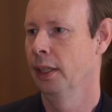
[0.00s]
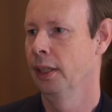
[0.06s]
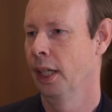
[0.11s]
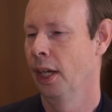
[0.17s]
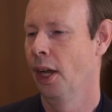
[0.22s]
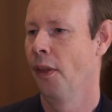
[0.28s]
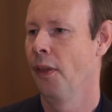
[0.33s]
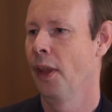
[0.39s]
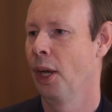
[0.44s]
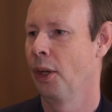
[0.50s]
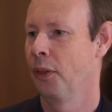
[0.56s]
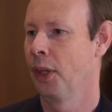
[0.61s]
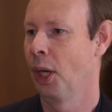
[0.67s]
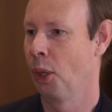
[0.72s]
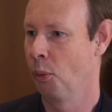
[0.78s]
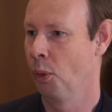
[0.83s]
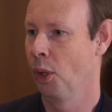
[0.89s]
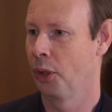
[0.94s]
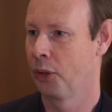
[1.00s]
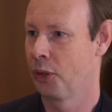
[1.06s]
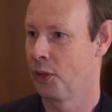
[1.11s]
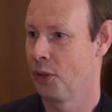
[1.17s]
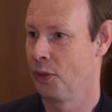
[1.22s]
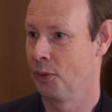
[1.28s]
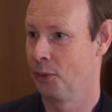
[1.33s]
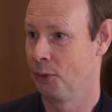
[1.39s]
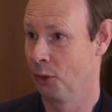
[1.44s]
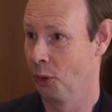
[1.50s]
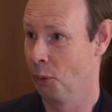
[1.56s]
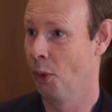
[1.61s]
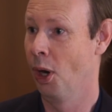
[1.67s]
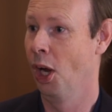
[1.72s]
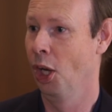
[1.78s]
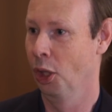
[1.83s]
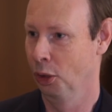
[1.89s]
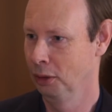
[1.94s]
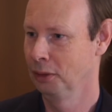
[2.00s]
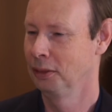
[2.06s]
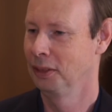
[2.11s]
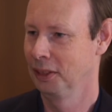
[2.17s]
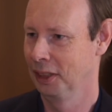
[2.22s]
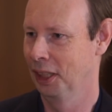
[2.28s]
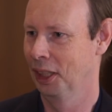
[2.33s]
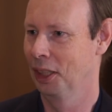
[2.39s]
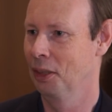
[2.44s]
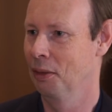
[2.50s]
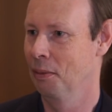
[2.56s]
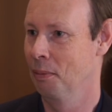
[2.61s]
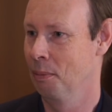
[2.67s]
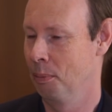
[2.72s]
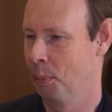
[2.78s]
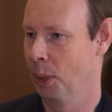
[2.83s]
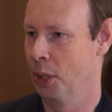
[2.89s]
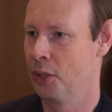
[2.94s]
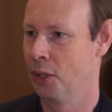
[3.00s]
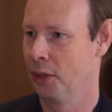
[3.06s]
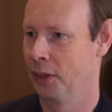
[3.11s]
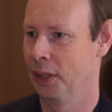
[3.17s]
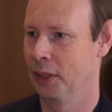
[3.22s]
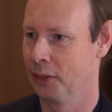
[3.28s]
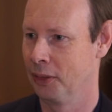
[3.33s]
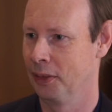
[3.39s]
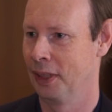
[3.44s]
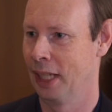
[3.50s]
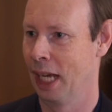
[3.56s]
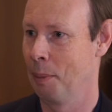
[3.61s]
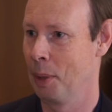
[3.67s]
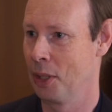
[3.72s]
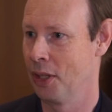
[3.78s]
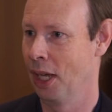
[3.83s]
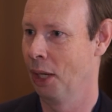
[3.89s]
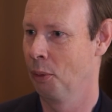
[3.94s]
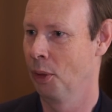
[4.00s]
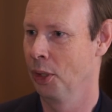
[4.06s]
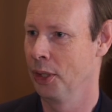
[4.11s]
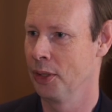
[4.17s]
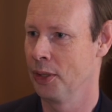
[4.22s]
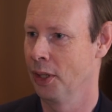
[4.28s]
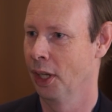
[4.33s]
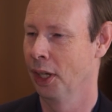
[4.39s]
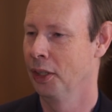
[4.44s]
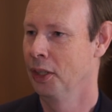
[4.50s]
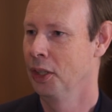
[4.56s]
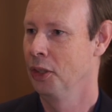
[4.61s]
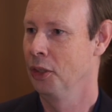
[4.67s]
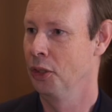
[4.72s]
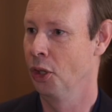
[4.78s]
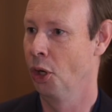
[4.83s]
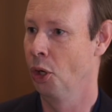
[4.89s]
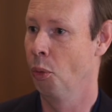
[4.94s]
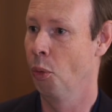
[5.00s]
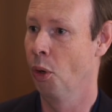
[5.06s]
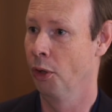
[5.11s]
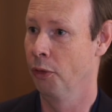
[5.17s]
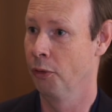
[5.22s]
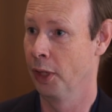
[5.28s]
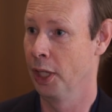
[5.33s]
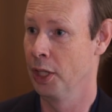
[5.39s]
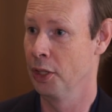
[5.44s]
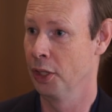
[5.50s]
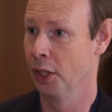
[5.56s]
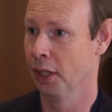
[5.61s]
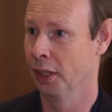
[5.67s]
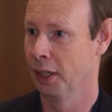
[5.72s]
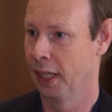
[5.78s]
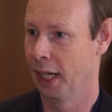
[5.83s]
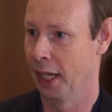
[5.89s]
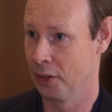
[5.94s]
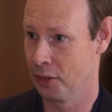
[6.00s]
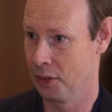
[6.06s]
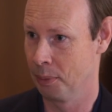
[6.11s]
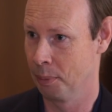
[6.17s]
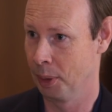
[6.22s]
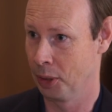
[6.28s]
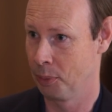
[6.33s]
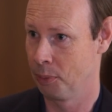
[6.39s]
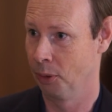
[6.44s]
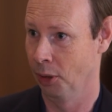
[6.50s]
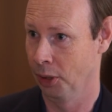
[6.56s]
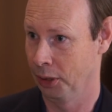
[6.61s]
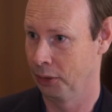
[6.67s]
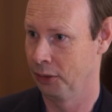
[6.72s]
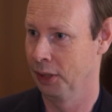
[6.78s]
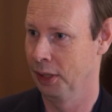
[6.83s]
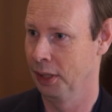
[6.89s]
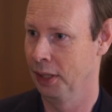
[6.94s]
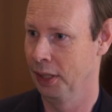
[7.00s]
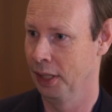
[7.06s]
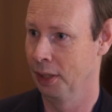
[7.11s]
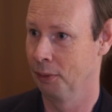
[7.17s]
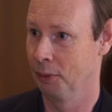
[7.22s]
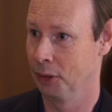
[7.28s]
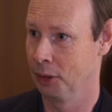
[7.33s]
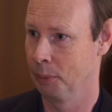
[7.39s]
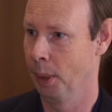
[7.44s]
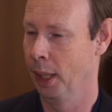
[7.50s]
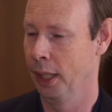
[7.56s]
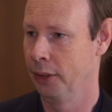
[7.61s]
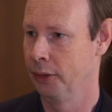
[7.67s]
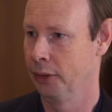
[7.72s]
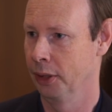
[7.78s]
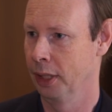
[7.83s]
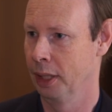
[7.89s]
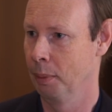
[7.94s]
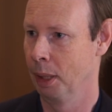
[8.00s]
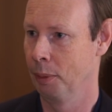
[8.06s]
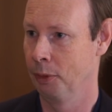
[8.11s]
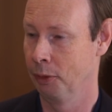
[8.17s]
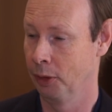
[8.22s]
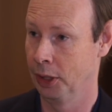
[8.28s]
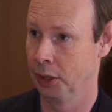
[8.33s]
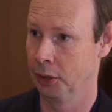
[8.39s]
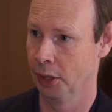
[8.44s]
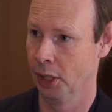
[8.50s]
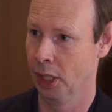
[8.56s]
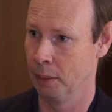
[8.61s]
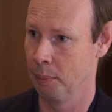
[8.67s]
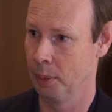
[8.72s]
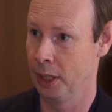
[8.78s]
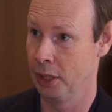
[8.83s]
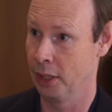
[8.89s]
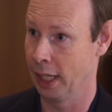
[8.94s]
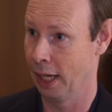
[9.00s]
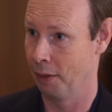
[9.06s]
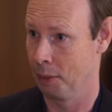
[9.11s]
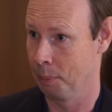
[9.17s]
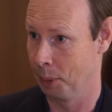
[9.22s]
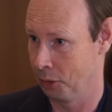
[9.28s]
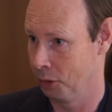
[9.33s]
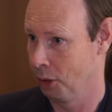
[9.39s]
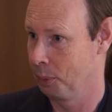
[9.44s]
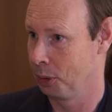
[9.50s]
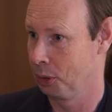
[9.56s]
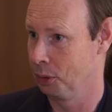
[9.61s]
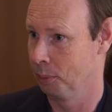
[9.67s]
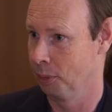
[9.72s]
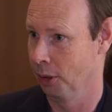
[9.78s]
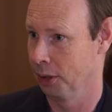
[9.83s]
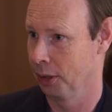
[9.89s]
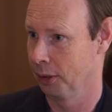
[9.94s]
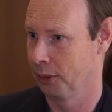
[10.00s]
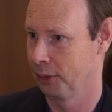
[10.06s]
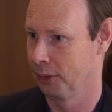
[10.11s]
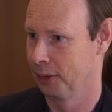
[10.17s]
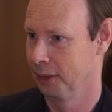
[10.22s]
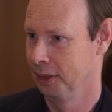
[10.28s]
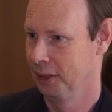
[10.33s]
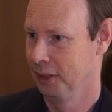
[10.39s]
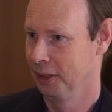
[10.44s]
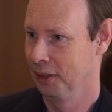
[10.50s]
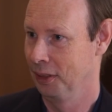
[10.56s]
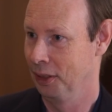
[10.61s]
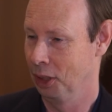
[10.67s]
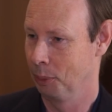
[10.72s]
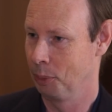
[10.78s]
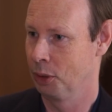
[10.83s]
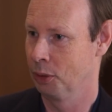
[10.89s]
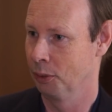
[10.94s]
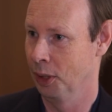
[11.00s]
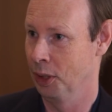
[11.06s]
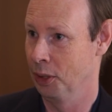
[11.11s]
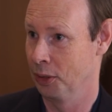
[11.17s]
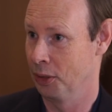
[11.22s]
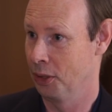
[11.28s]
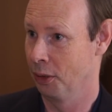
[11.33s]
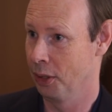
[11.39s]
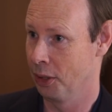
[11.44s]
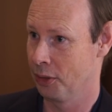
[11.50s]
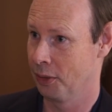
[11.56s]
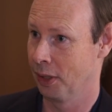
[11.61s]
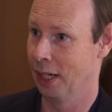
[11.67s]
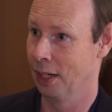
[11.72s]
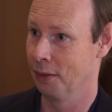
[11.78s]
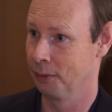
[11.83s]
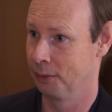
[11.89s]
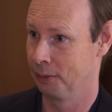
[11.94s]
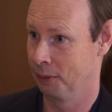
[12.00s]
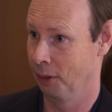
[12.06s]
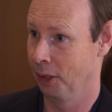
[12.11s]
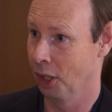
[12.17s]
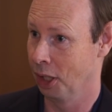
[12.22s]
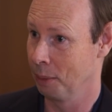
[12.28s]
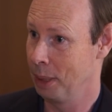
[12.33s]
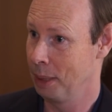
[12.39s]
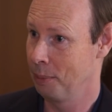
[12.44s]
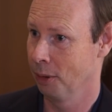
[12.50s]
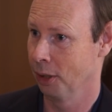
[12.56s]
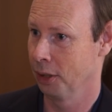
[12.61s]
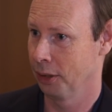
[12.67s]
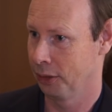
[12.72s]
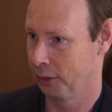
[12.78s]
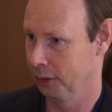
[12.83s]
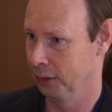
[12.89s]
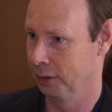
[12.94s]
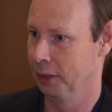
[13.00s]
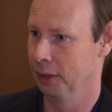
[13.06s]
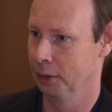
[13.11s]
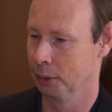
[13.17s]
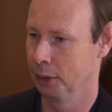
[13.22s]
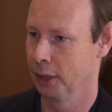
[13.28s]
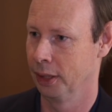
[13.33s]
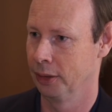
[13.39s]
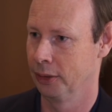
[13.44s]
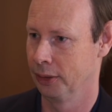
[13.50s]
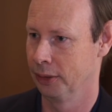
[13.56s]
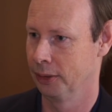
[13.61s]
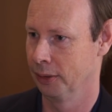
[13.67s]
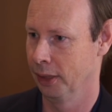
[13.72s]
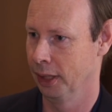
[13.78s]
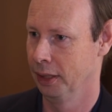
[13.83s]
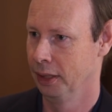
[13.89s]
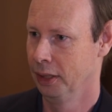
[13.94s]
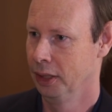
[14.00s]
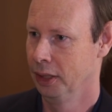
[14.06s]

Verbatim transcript: and that, and that, that works for a while. Mm -hmm. um, mm-hmm. but two things damage that. One is that no one vendor has the best product in, in every space, so they might be very good at IP. Do they have the best optical products? Mm -hmm. The optical vendors don't necessarily have great IP products in, in all cases, right?